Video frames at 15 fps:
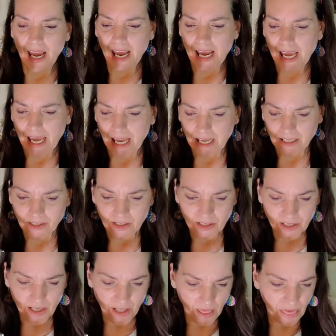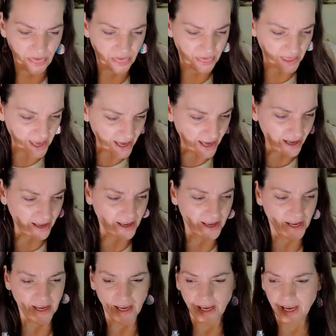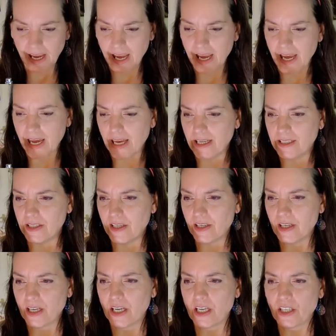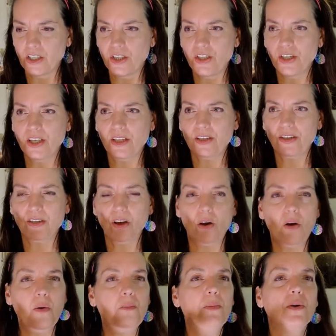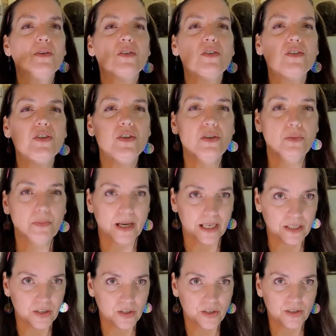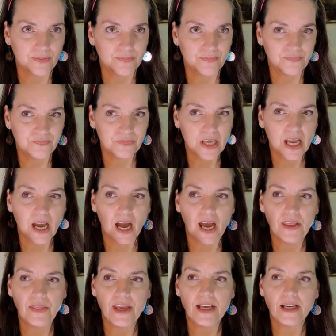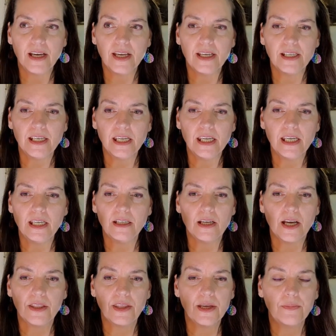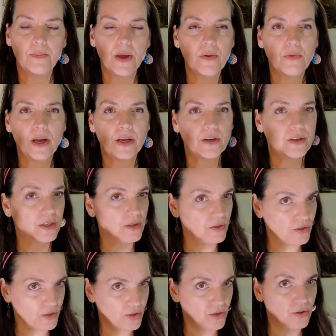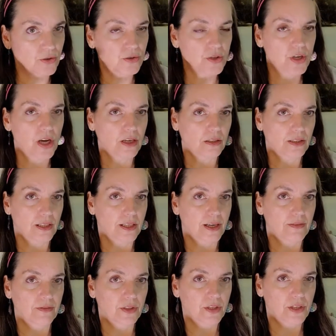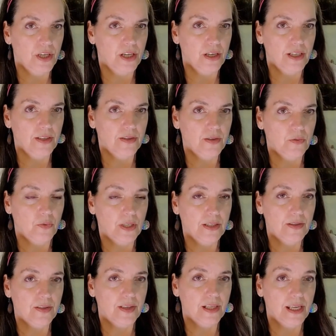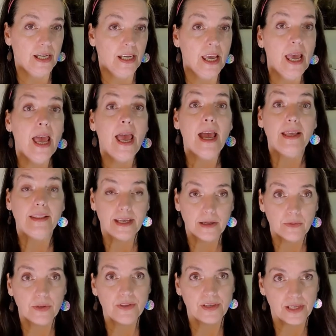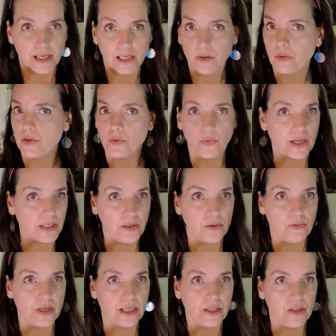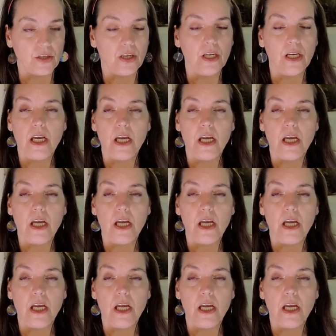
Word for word: and thick and just almost too much. I think I can eat, I think my record is two chocolate covered cherries in one sitting, and that was it. It was way too rich.